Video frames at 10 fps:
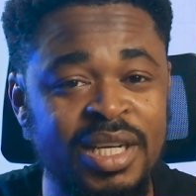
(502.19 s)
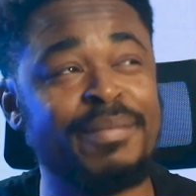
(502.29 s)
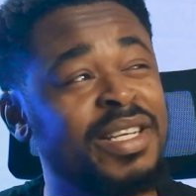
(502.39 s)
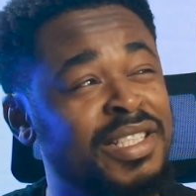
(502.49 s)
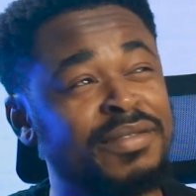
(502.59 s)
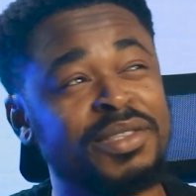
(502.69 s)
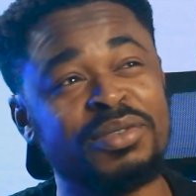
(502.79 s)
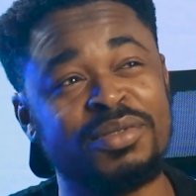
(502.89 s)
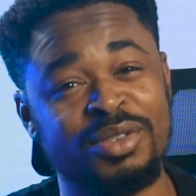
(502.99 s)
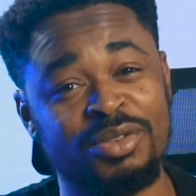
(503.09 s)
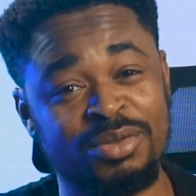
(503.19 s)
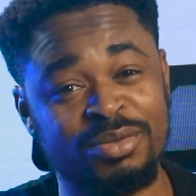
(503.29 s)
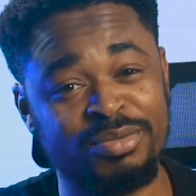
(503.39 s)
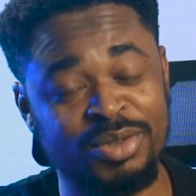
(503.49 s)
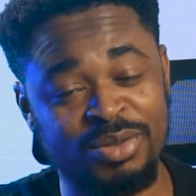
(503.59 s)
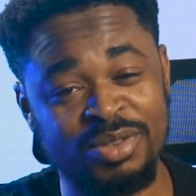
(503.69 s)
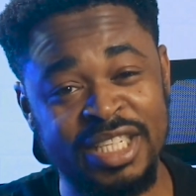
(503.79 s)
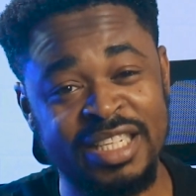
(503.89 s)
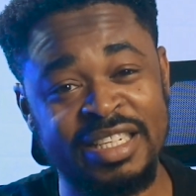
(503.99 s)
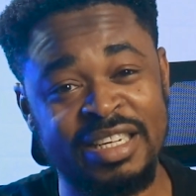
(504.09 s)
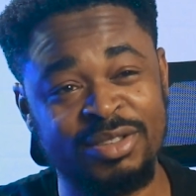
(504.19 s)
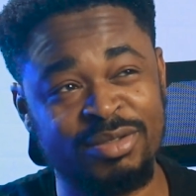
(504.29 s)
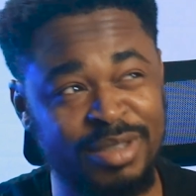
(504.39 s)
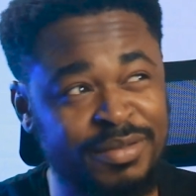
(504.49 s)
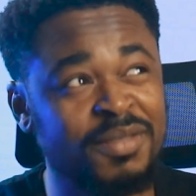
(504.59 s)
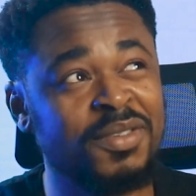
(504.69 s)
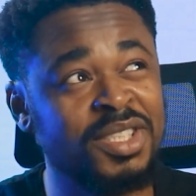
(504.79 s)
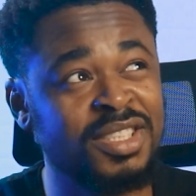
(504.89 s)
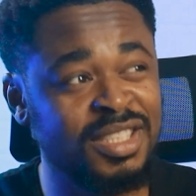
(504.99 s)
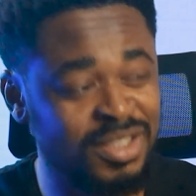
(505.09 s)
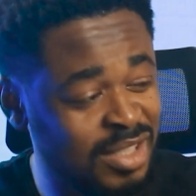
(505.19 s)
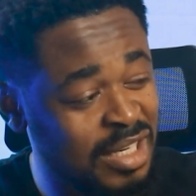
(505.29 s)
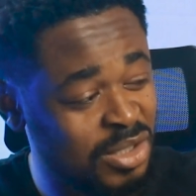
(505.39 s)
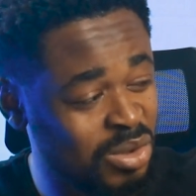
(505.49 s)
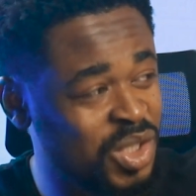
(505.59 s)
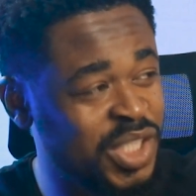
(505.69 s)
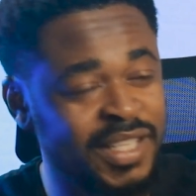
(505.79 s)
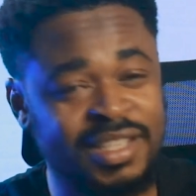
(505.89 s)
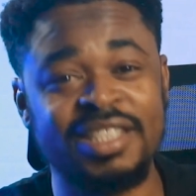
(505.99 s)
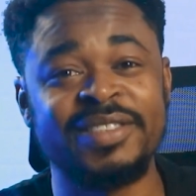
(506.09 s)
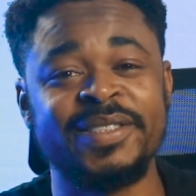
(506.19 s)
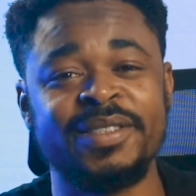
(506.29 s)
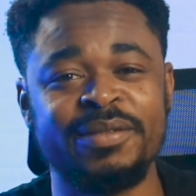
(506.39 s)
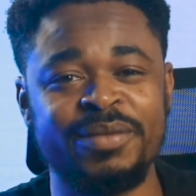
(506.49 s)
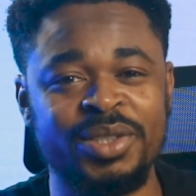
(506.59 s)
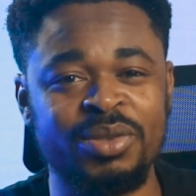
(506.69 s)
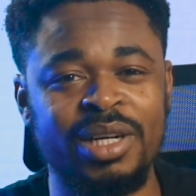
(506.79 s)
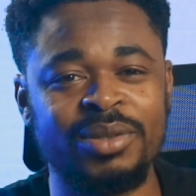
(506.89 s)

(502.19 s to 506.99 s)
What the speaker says: I made this video for you, so check it out. If you've watched this, you can also check this video